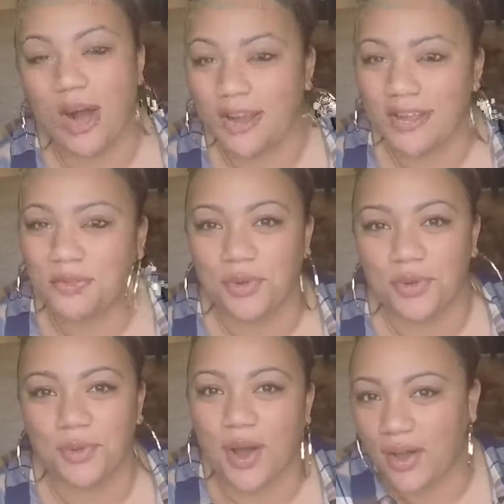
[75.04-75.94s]
walking
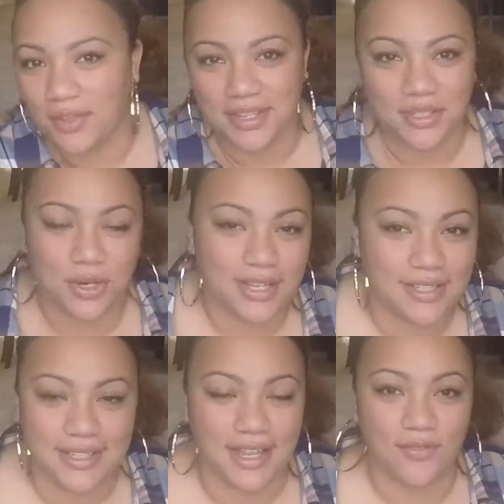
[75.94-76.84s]
through all this
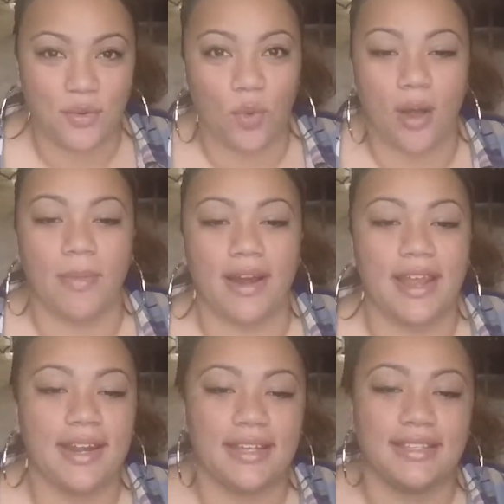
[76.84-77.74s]
crazy stuff in
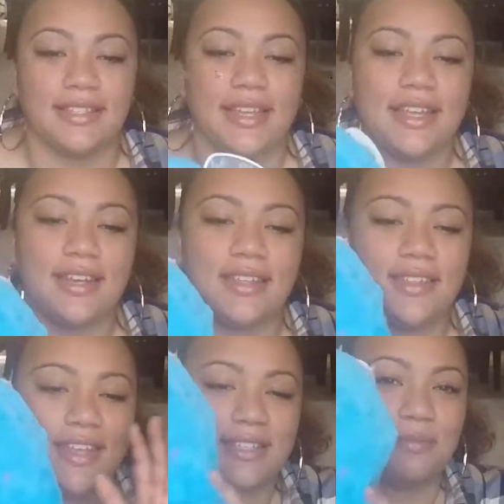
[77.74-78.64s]
Walmart, and I seen
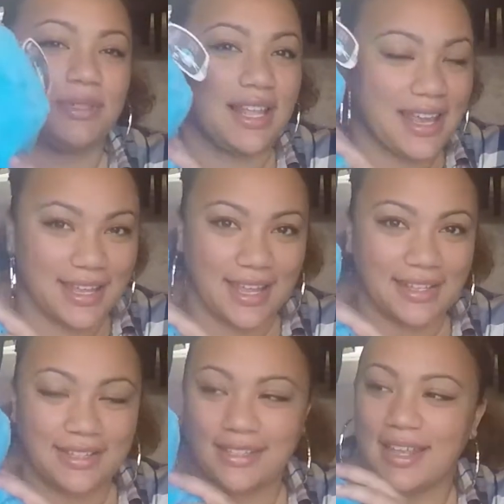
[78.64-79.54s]
these
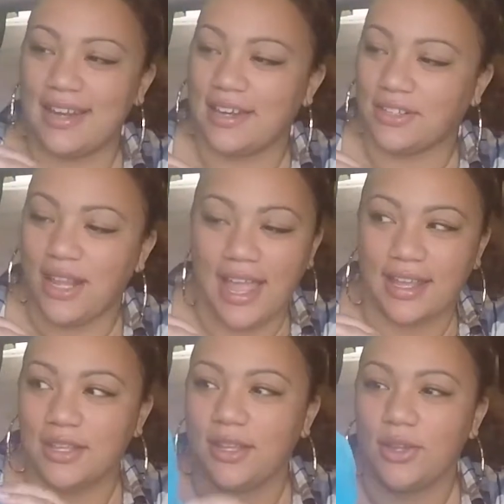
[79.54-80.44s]
blankets, and they're
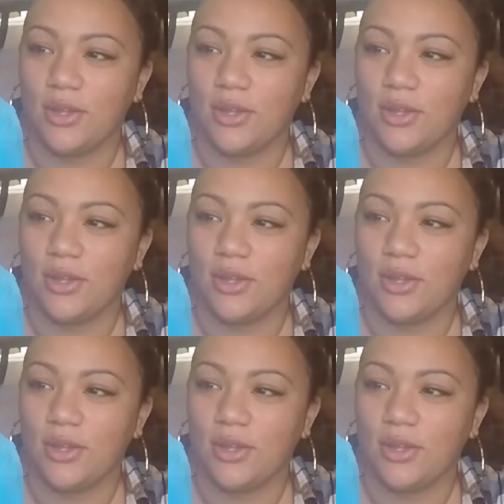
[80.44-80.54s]
like